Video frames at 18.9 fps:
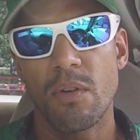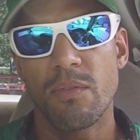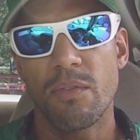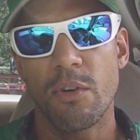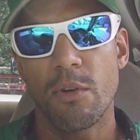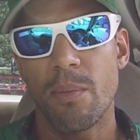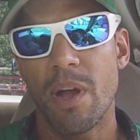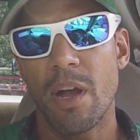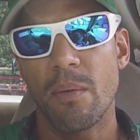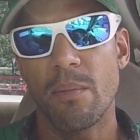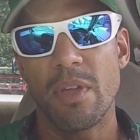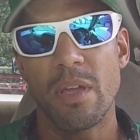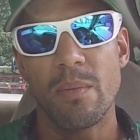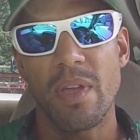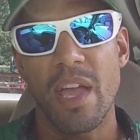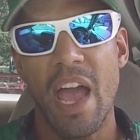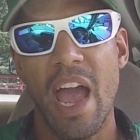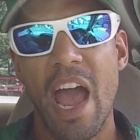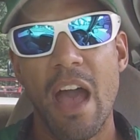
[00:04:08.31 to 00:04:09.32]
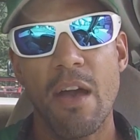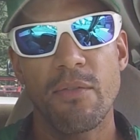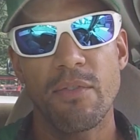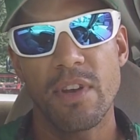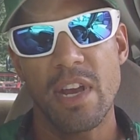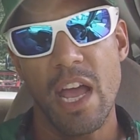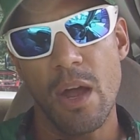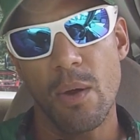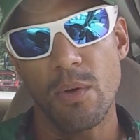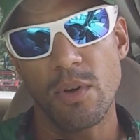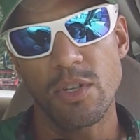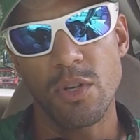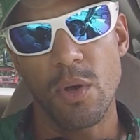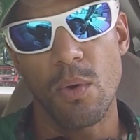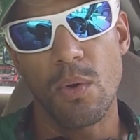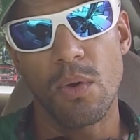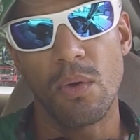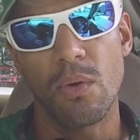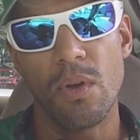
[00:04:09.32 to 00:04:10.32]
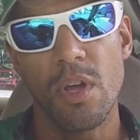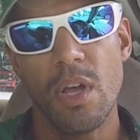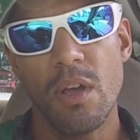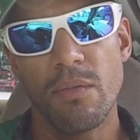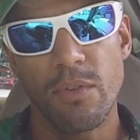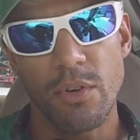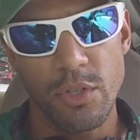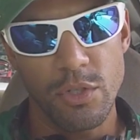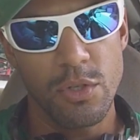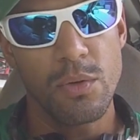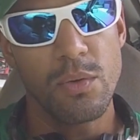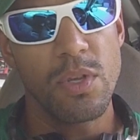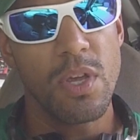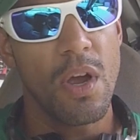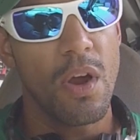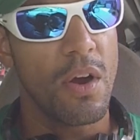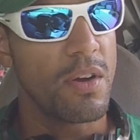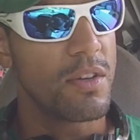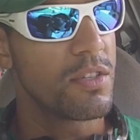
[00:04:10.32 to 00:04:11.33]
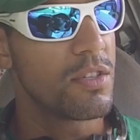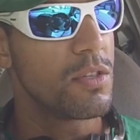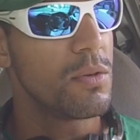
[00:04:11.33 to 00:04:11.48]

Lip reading: for about maybe a half an hour total for 2 yards.